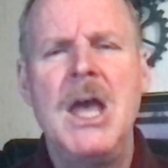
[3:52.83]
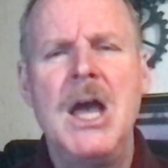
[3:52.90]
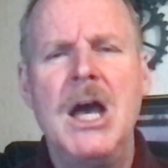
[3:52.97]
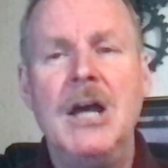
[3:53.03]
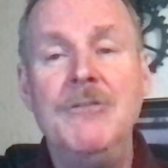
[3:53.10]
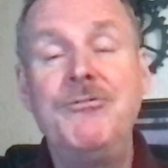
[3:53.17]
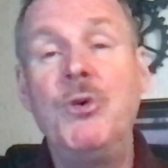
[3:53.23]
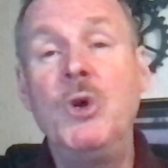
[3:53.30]

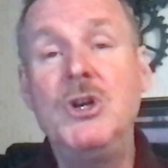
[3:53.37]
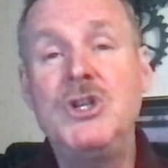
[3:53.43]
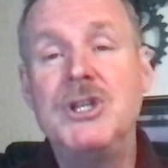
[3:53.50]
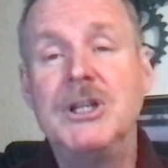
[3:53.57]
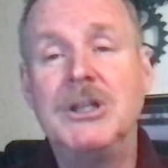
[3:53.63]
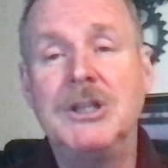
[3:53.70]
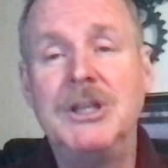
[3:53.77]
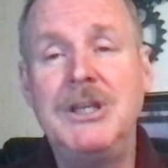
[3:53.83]

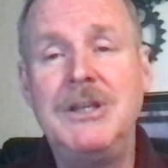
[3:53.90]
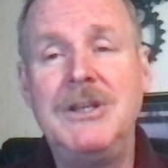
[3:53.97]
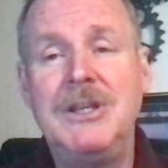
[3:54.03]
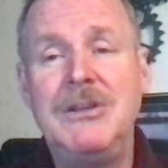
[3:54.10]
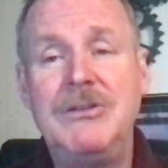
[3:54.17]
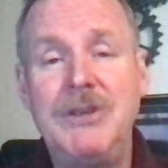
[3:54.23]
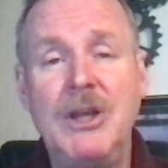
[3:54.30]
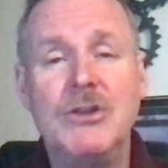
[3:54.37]
Unfortunately, the
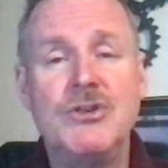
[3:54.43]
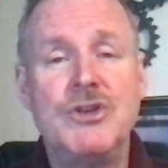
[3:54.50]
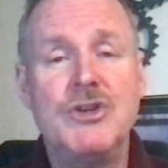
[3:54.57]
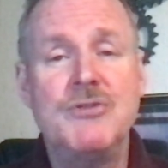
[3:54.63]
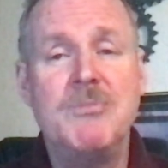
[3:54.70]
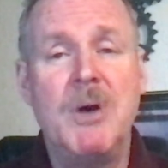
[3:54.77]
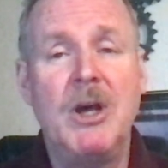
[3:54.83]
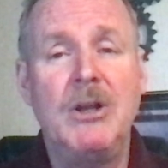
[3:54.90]
cell
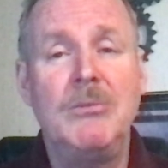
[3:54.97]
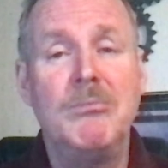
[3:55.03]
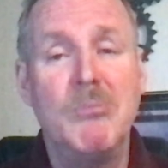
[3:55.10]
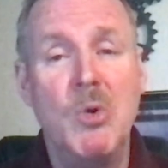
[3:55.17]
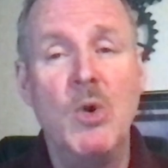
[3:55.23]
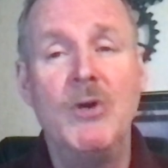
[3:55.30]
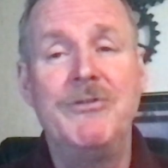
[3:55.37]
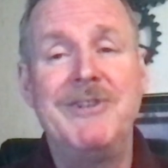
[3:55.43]
church model
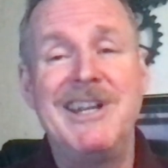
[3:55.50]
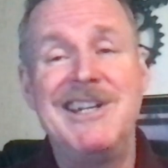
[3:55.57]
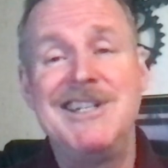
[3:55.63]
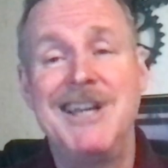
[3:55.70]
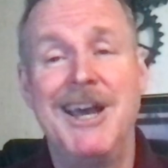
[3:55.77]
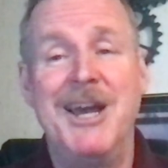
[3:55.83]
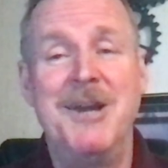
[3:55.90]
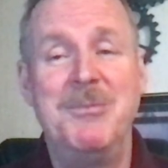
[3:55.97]
morphed at
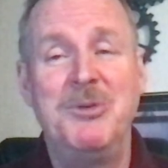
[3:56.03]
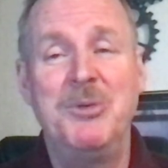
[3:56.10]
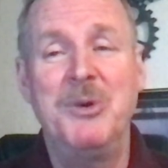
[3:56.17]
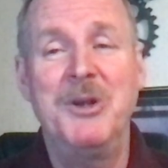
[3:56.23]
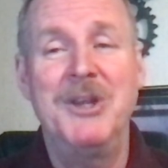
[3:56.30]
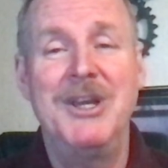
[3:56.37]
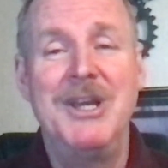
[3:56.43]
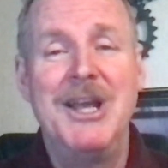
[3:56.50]
times
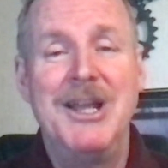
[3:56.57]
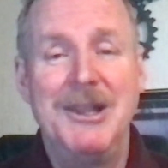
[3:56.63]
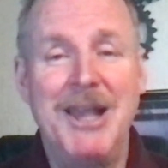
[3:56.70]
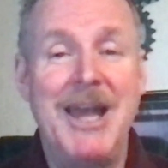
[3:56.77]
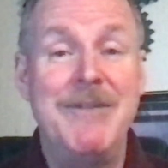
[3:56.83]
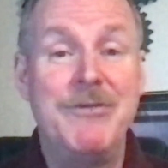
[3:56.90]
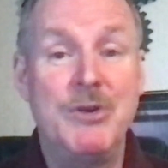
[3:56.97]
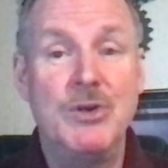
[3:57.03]
where the
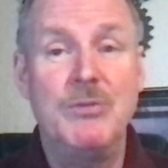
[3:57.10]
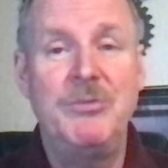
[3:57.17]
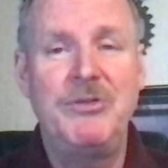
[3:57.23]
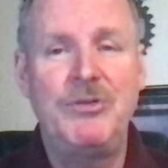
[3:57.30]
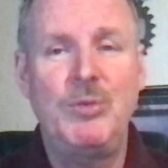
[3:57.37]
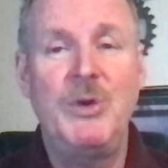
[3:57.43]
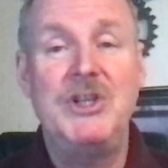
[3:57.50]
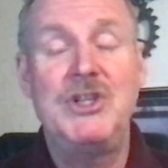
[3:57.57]
life groups
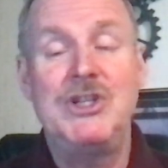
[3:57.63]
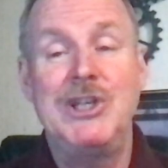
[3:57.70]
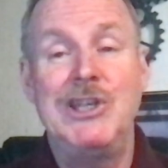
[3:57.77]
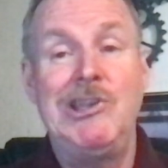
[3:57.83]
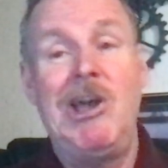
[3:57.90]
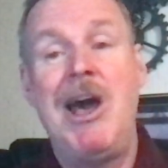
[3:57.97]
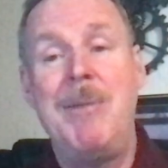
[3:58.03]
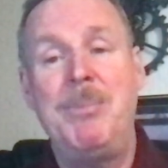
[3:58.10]
switched to
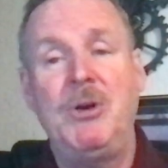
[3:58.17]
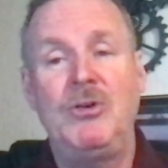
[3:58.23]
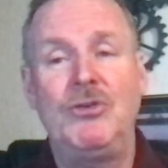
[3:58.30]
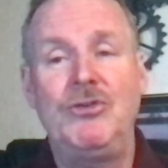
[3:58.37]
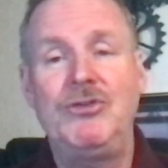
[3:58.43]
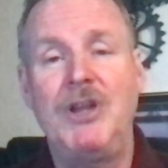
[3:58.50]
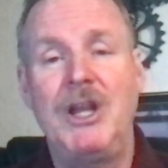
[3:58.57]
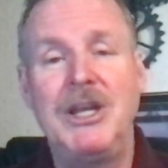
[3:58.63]
topical
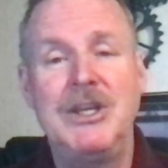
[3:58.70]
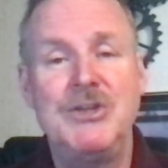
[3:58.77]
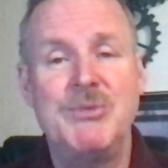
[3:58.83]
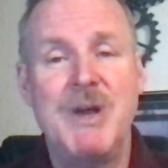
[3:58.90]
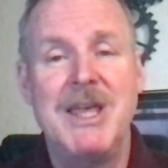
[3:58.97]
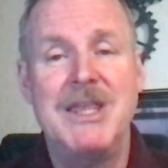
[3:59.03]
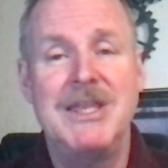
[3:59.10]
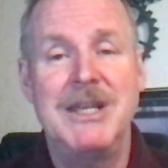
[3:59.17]
studies
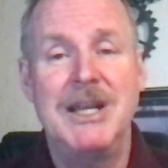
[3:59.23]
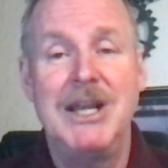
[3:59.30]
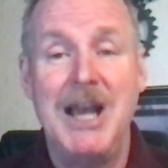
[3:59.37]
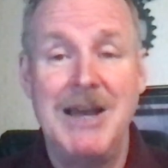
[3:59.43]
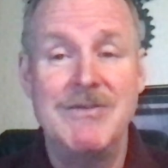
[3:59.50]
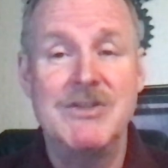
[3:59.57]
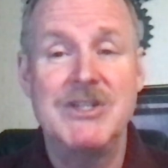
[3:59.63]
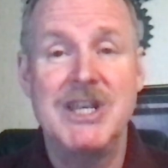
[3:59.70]
rather than
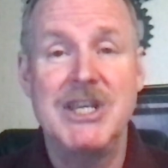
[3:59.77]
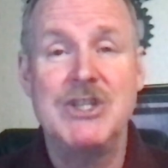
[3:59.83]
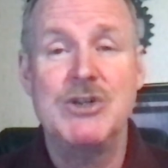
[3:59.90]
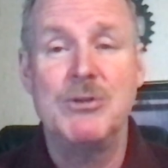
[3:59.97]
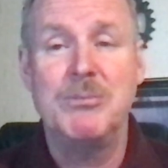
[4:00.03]
conversational